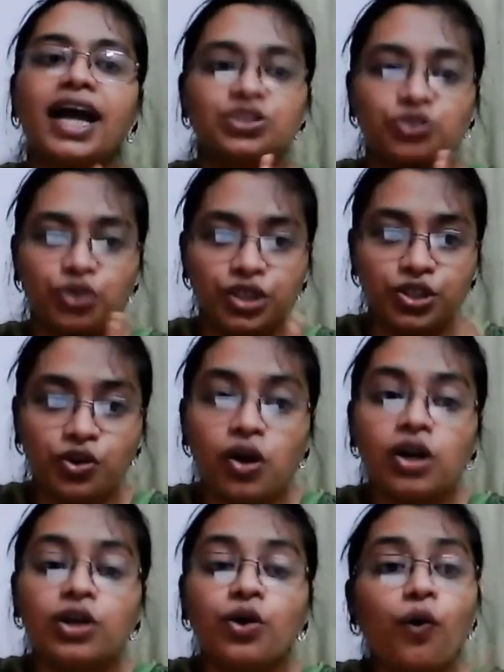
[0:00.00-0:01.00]
So it
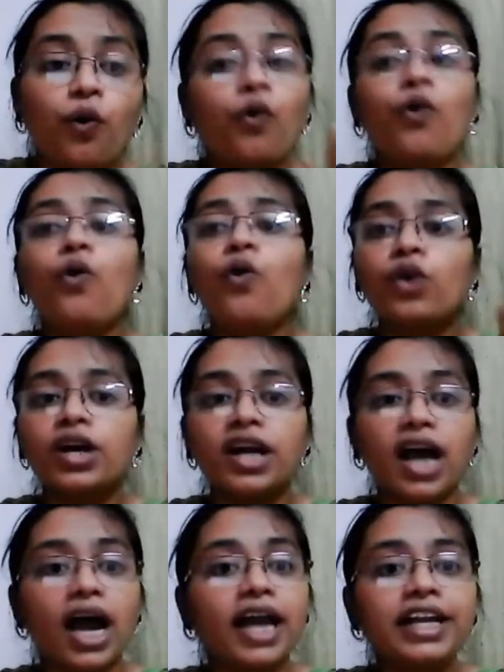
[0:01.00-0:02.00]
called, "Oh,
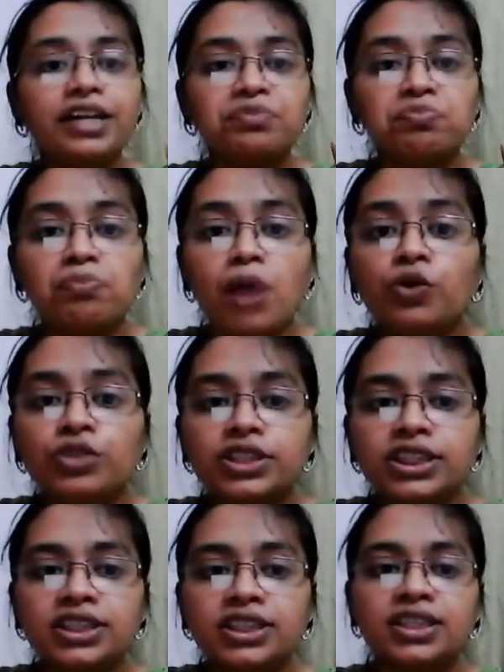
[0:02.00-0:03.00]
kind
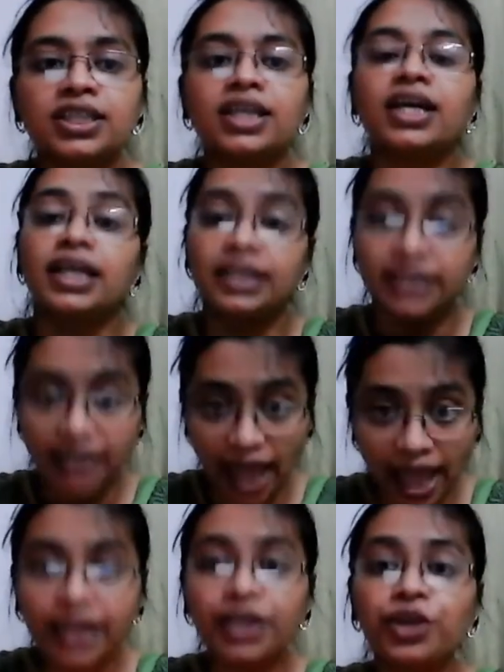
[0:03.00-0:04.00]
mountain,
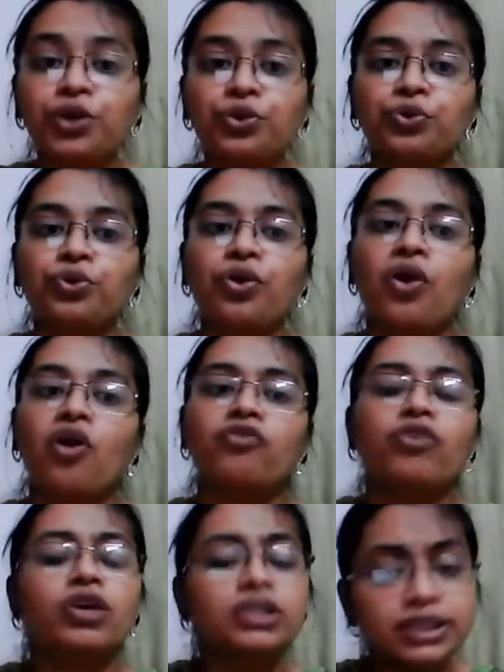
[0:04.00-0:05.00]
thank you
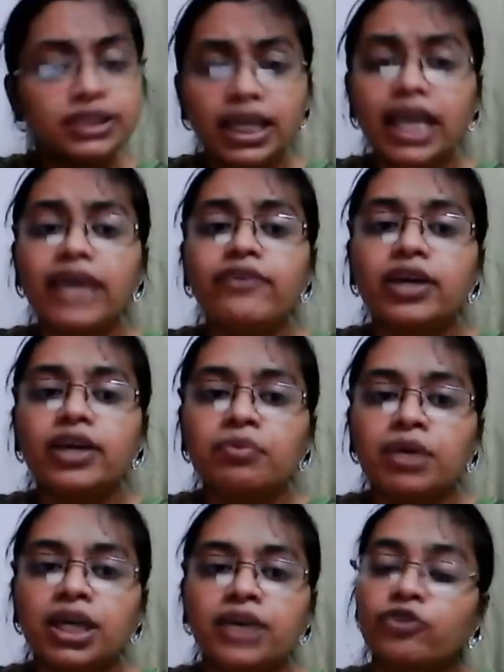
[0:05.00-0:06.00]
for saving
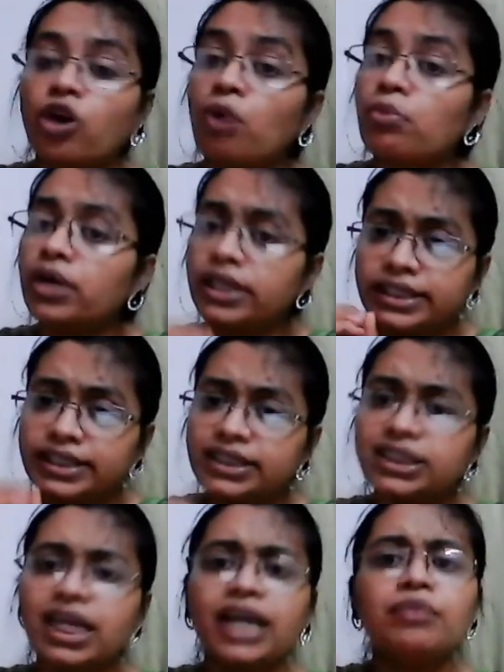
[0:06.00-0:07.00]
me from a
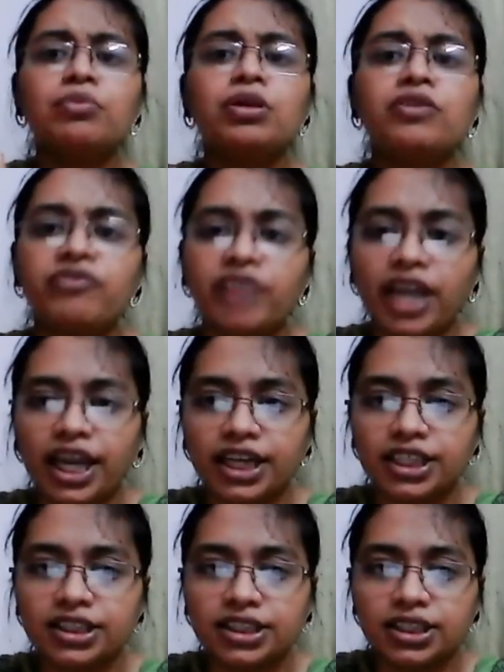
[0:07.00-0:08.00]
terrible
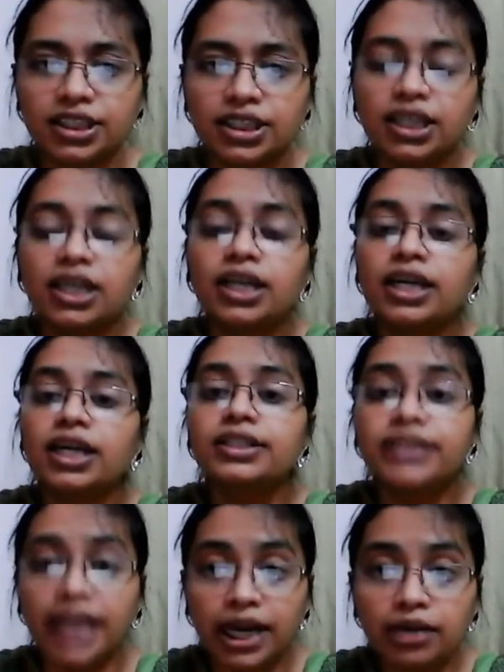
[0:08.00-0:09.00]
fate."
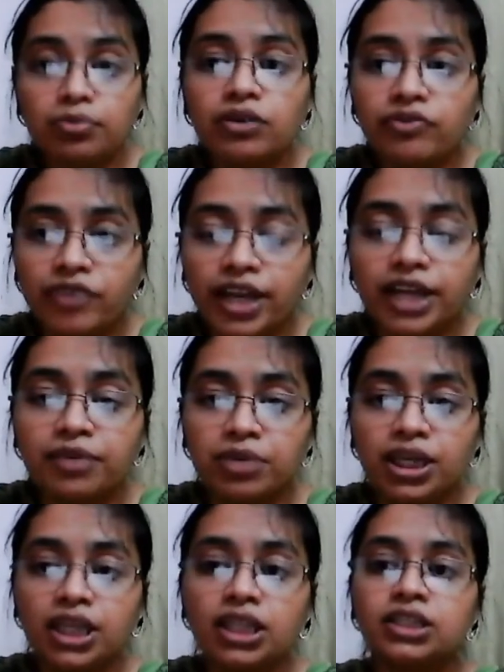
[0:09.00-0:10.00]
Terrible fate
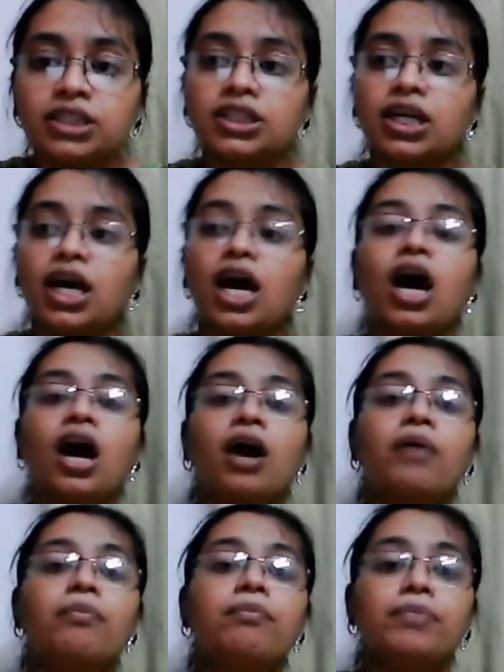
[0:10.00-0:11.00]
means
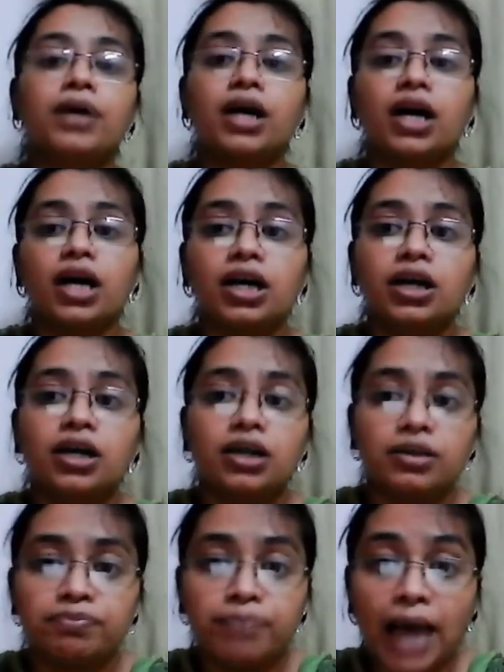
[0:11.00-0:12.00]
a,
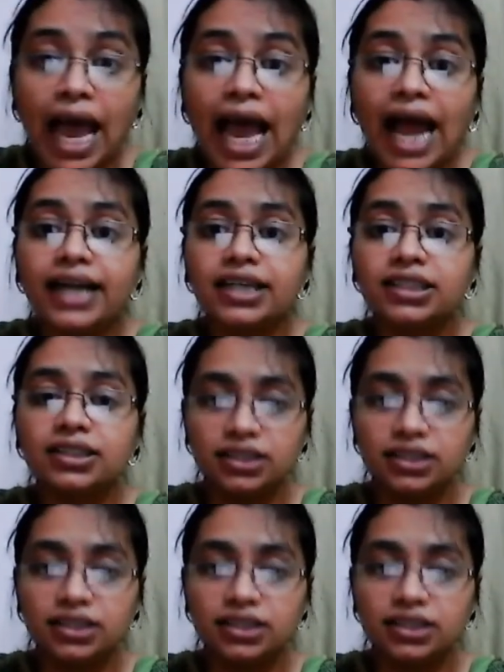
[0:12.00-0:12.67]
a bad